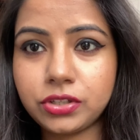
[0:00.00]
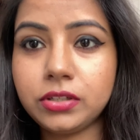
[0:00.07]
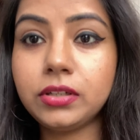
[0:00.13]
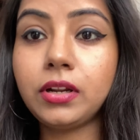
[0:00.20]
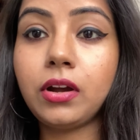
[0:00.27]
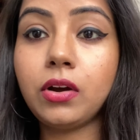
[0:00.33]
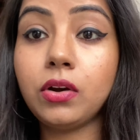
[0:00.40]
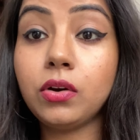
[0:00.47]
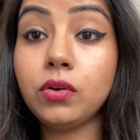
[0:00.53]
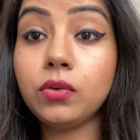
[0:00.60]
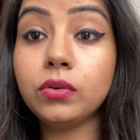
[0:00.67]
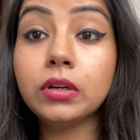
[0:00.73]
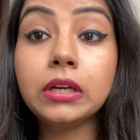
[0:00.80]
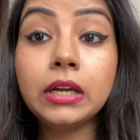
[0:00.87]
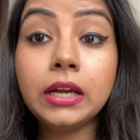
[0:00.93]
Now
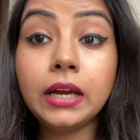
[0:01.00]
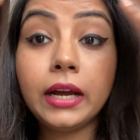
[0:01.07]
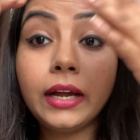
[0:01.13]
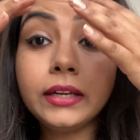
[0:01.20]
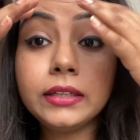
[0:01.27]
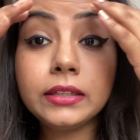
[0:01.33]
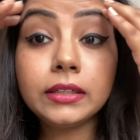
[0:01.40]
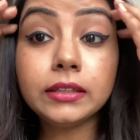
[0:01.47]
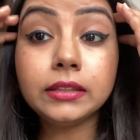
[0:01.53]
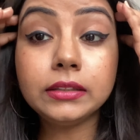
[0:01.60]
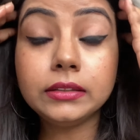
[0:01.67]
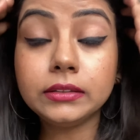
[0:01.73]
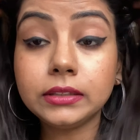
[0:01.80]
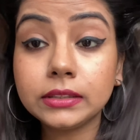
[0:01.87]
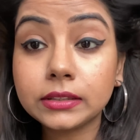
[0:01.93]
until
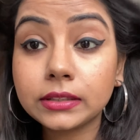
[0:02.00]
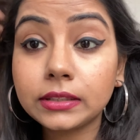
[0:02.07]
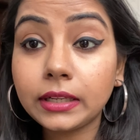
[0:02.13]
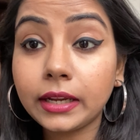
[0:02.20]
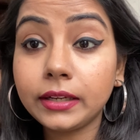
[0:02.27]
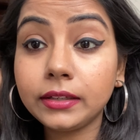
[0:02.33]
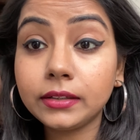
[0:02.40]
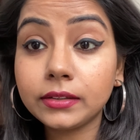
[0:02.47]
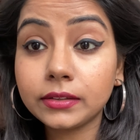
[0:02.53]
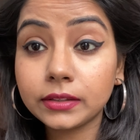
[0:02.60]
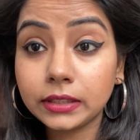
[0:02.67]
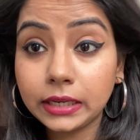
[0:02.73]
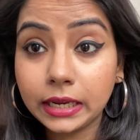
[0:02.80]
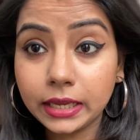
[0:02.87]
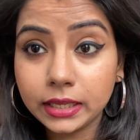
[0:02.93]
this liner
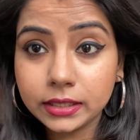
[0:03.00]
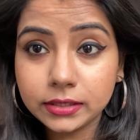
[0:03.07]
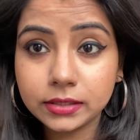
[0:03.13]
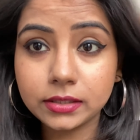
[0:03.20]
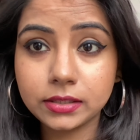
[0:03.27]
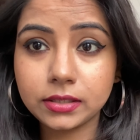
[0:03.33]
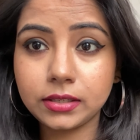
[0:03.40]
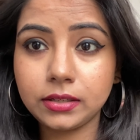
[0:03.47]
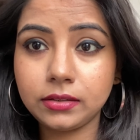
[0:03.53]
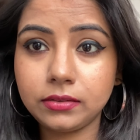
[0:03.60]
is